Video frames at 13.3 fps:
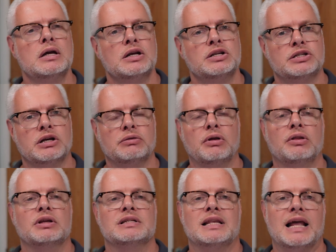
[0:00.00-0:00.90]
so that
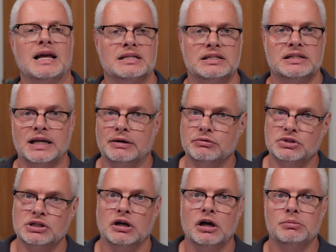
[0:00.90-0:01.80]
there's less
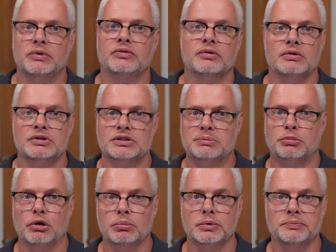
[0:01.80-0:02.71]
downtime if there is a
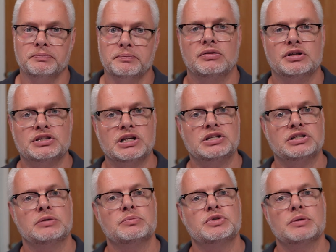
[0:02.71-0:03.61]
problem. The
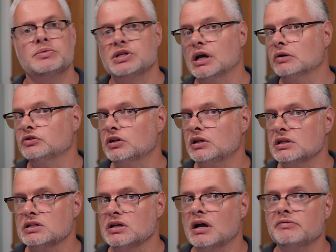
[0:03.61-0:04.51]
systems themselves are
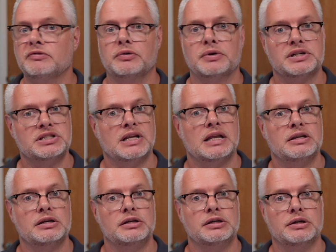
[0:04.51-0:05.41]
designed for
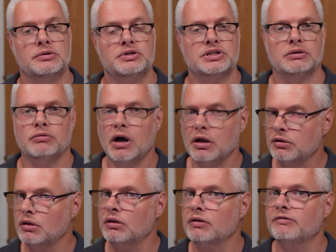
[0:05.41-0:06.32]
extended use. So rather
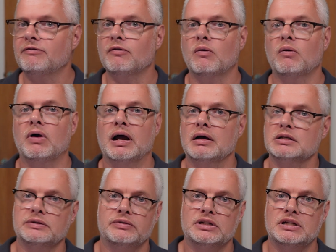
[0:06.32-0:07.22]
than the 4
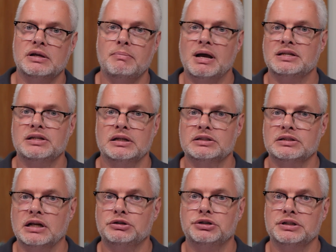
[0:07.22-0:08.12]
hours of a
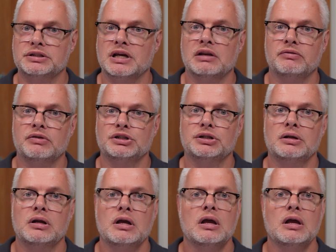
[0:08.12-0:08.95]
domestic-centric television,